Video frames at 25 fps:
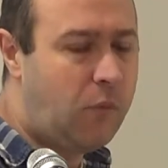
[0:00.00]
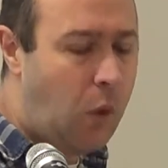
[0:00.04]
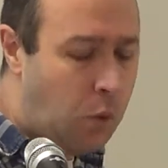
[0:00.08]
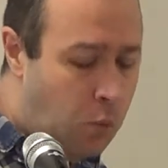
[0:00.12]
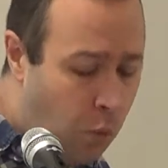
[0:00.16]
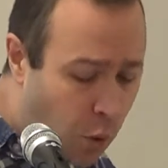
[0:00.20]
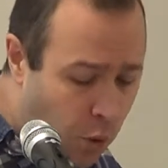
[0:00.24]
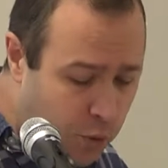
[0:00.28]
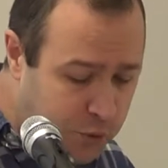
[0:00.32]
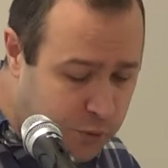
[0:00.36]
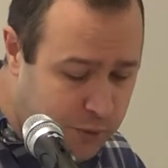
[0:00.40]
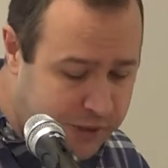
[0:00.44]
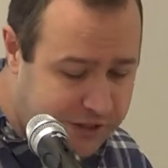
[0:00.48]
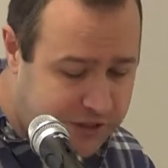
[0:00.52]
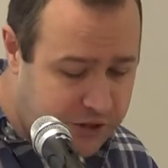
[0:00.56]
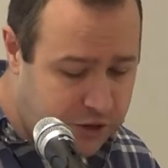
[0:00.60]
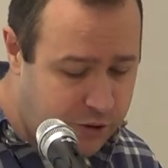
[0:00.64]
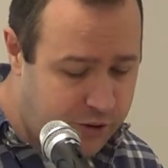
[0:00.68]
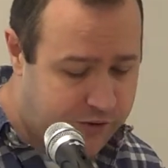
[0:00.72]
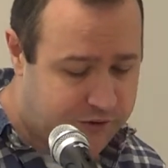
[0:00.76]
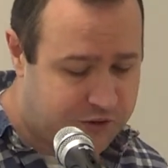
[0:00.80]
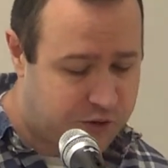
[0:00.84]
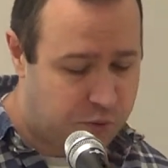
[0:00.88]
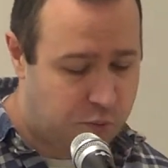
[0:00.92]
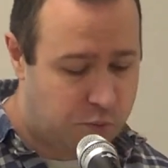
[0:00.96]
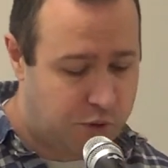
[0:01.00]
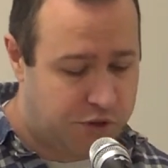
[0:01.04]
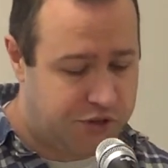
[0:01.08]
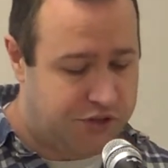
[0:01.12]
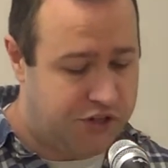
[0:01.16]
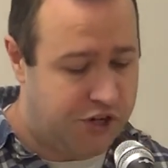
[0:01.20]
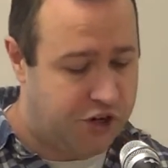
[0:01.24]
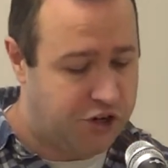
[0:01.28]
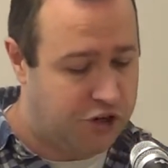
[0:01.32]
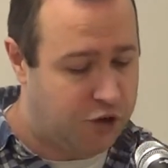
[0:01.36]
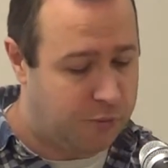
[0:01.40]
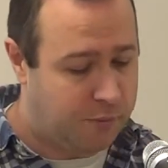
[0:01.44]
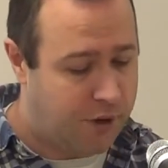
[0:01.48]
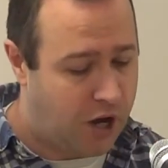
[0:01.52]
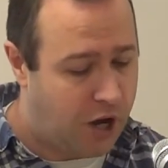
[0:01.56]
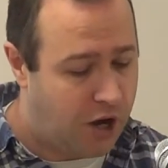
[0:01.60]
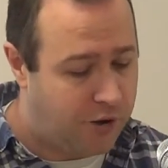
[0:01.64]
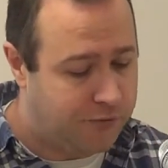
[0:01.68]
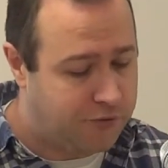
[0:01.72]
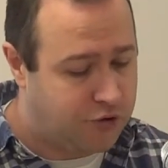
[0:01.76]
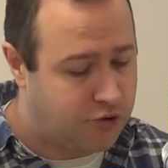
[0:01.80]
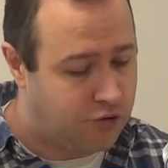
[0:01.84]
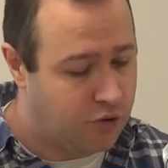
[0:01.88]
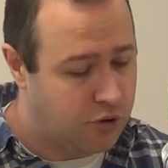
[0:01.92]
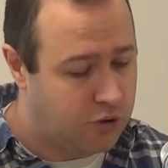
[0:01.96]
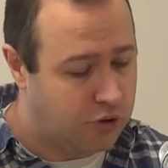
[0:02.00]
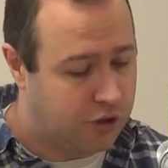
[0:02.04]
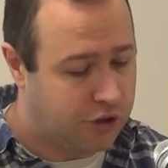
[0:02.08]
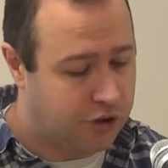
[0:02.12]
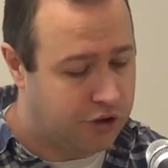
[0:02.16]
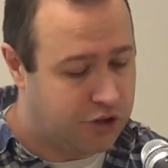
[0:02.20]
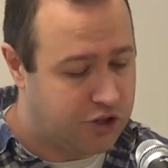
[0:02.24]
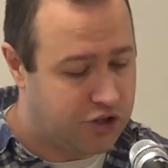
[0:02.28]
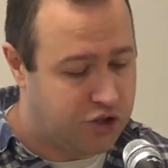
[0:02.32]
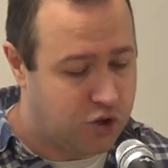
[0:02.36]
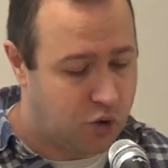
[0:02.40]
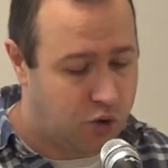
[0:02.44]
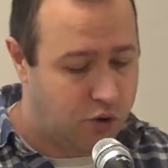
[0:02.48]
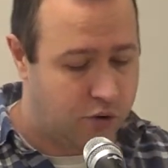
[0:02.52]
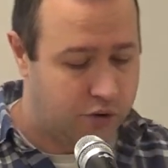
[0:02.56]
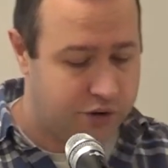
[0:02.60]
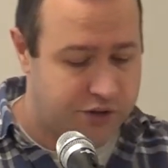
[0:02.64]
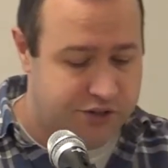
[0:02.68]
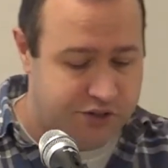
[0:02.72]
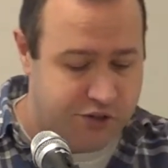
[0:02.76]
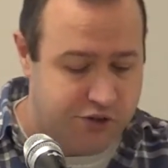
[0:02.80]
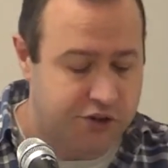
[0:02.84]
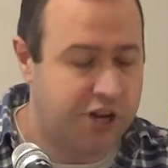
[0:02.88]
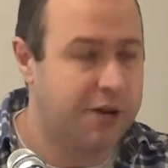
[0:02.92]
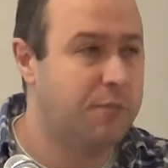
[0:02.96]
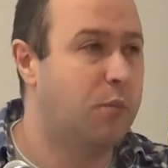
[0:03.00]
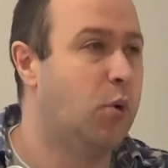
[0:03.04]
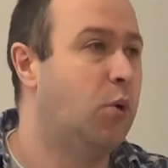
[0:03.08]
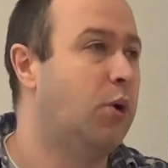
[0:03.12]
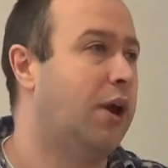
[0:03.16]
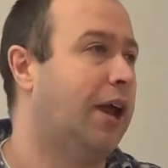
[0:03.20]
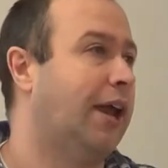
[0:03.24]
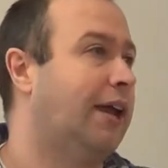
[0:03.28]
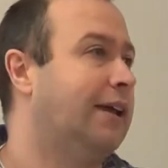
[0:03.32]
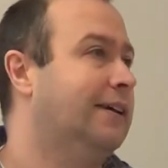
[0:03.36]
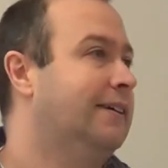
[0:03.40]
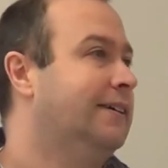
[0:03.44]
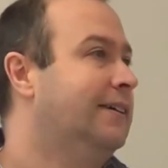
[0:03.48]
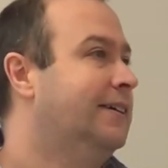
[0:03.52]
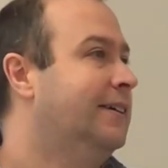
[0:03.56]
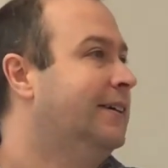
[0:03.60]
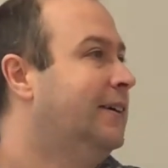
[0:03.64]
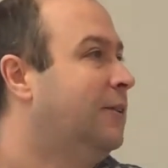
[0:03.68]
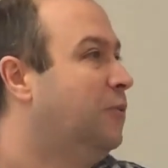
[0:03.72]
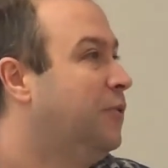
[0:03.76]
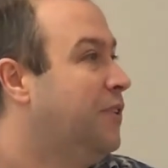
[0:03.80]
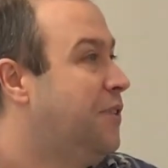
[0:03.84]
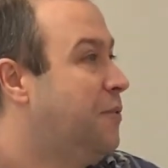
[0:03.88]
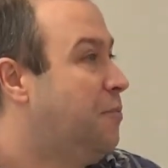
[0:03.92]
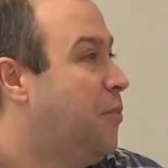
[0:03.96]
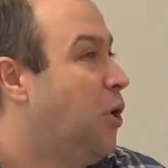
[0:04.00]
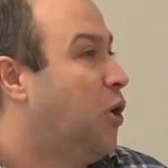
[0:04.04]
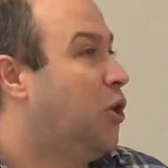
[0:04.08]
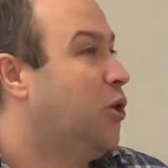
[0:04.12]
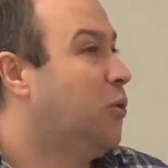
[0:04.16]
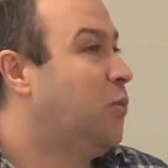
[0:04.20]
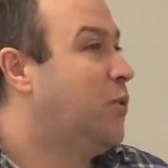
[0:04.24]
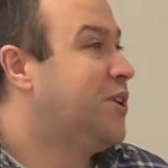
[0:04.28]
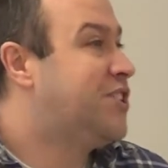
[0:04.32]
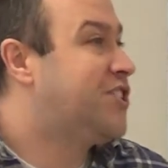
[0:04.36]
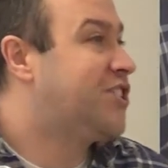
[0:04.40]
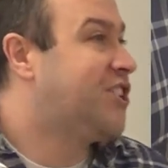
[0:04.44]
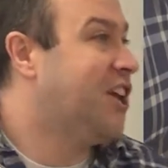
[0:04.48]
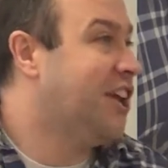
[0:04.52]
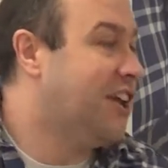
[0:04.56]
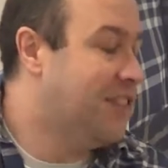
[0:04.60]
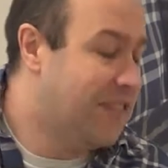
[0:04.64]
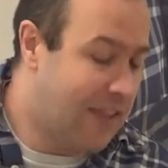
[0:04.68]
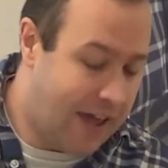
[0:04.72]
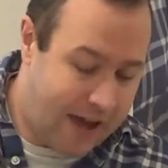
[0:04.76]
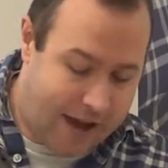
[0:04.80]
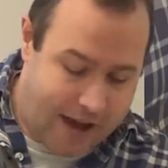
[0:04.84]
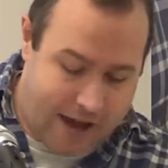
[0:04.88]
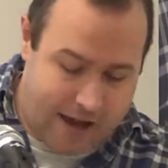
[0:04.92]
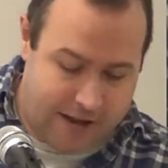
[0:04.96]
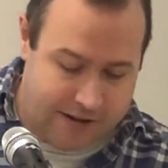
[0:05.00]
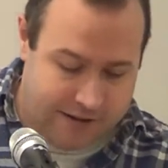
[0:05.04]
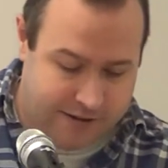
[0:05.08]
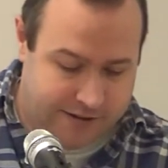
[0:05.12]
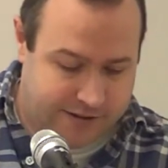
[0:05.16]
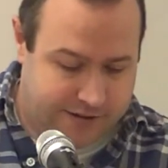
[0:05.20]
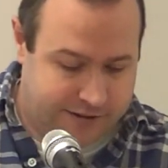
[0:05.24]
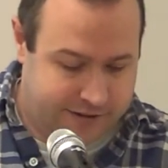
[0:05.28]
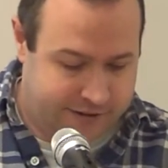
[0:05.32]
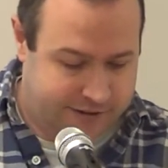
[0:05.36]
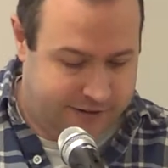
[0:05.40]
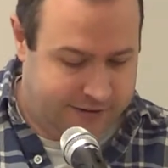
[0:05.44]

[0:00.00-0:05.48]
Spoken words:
What would we do if someone turned up half drunk at the door on a Sunday morning with a bottle of whiskey in their hand?